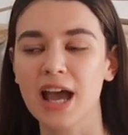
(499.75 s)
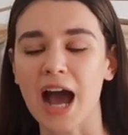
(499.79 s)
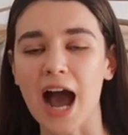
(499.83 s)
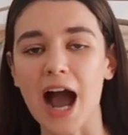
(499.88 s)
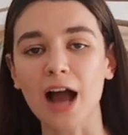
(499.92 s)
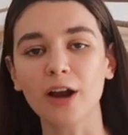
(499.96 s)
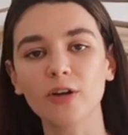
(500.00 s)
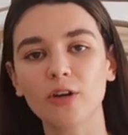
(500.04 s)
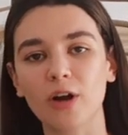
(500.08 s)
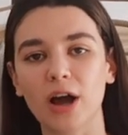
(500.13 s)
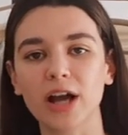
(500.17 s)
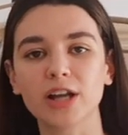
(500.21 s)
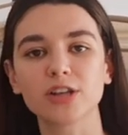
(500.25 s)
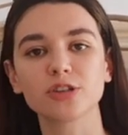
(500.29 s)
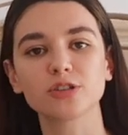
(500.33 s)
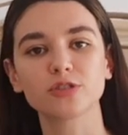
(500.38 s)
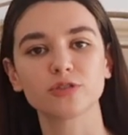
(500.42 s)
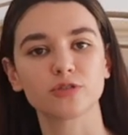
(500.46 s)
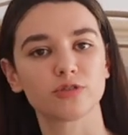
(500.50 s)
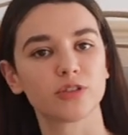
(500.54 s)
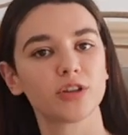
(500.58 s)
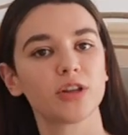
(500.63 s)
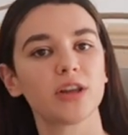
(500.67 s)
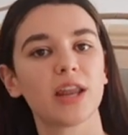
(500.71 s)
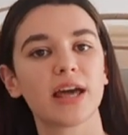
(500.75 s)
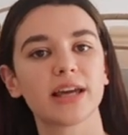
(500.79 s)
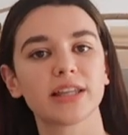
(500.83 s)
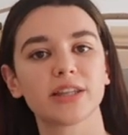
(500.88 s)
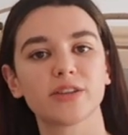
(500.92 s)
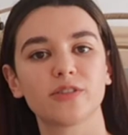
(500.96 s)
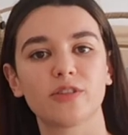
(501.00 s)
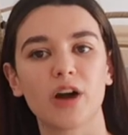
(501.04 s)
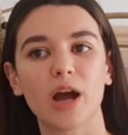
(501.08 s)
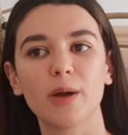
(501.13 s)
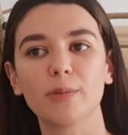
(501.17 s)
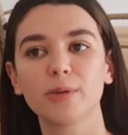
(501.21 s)
I don't know, I just feel like
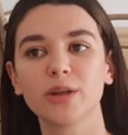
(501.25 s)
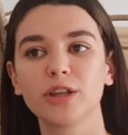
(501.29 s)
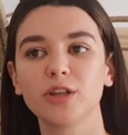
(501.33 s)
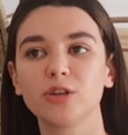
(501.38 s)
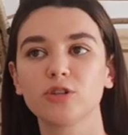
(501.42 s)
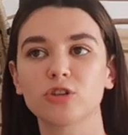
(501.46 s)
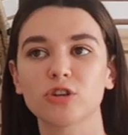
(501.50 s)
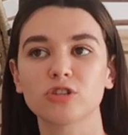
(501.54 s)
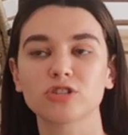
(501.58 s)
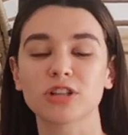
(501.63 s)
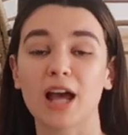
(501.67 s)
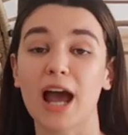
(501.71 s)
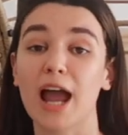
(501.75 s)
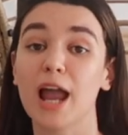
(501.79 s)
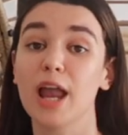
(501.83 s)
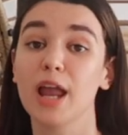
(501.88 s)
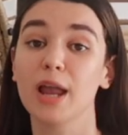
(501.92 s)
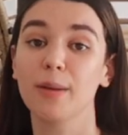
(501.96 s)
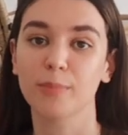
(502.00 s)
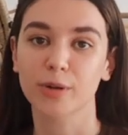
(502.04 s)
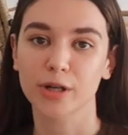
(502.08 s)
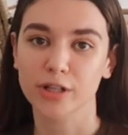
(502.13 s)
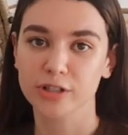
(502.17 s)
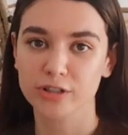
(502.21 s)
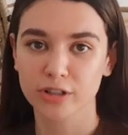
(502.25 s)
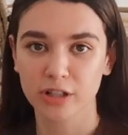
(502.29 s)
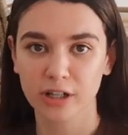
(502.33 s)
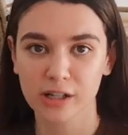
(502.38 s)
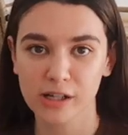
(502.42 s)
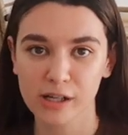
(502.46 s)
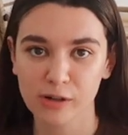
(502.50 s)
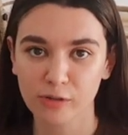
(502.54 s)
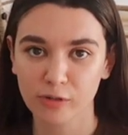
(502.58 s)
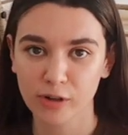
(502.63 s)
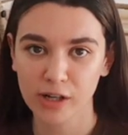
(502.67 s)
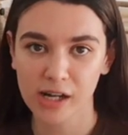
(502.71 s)
the vibe in New Cross, I
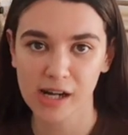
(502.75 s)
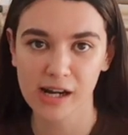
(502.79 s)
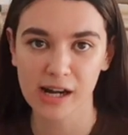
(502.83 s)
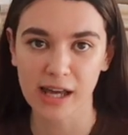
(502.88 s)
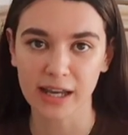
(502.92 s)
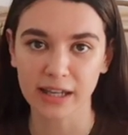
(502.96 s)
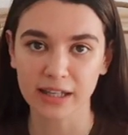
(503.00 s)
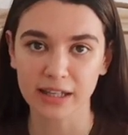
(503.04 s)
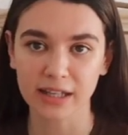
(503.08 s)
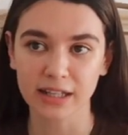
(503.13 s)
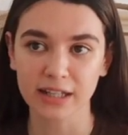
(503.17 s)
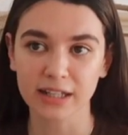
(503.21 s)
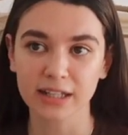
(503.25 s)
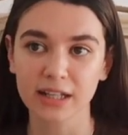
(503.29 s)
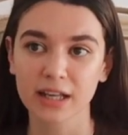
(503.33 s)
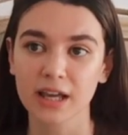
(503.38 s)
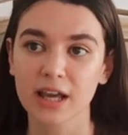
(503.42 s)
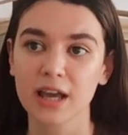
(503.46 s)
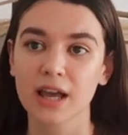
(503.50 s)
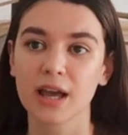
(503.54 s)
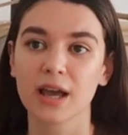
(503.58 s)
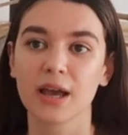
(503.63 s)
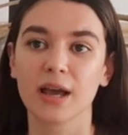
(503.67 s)
personally really like it.